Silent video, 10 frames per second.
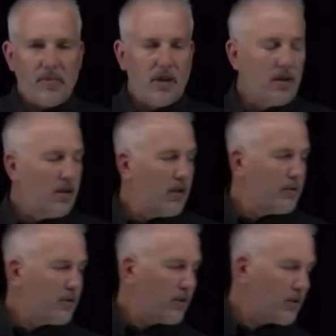uh,
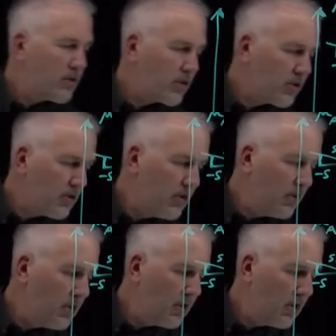or a circle
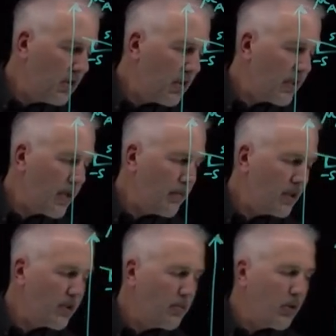on that
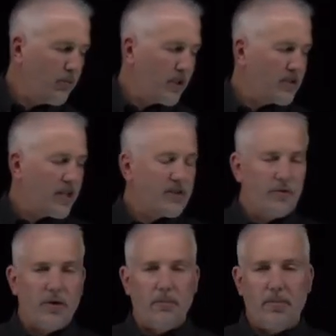melting point because that's for
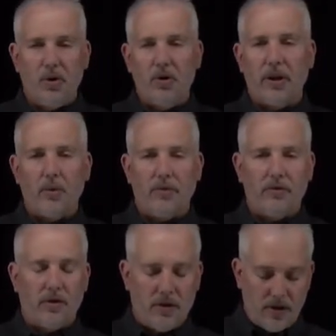the pure liquid,
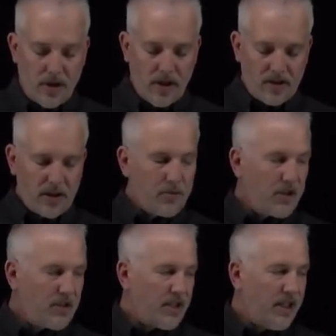for the
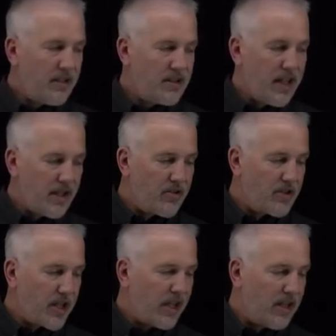substance in its standard
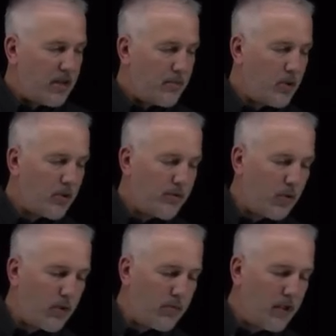state in the pure
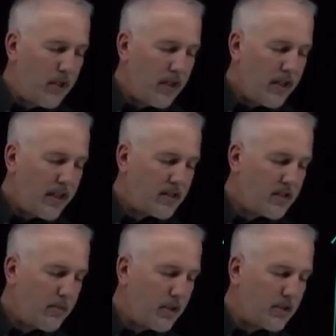form, that's the
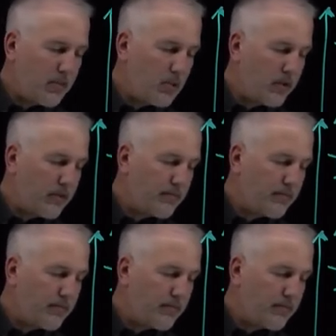melting point.